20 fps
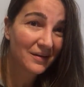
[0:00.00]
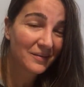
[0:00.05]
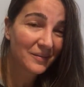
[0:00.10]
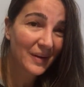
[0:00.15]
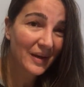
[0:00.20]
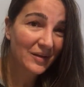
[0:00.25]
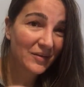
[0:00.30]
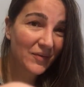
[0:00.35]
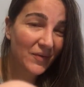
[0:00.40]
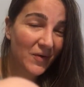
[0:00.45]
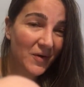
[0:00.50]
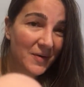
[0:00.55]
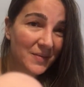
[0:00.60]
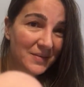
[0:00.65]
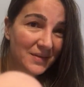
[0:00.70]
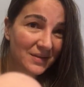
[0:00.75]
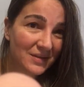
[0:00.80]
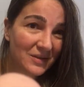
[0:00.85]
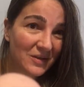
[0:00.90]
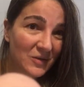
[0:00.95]
read
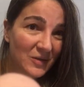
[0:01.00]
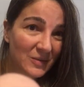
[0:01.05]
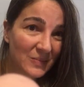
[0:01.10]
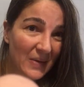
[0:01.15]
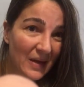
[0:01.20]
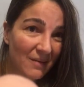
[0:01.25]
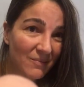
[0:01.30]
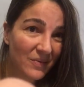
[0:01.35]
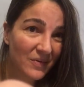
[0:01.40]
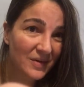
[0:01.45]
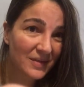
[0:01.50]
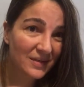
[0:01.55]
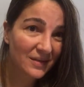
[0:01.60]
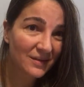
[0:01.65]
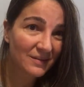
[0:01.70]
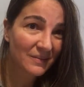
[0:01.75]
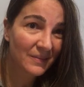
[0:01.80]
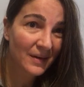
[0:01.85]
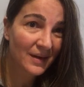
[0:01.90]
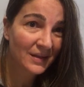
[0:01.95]
forms in newspapers
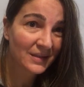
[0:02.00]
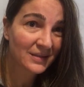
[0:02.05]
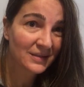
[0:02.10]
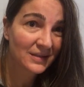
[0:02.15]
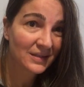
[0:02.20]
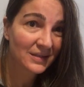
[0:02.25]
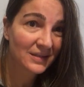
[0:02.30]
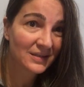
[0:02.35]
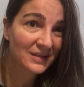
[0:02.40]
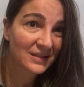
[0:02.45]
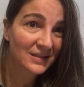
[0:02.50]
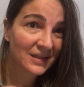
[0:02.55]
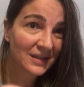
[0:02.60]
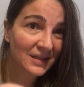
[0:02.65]
and magazines.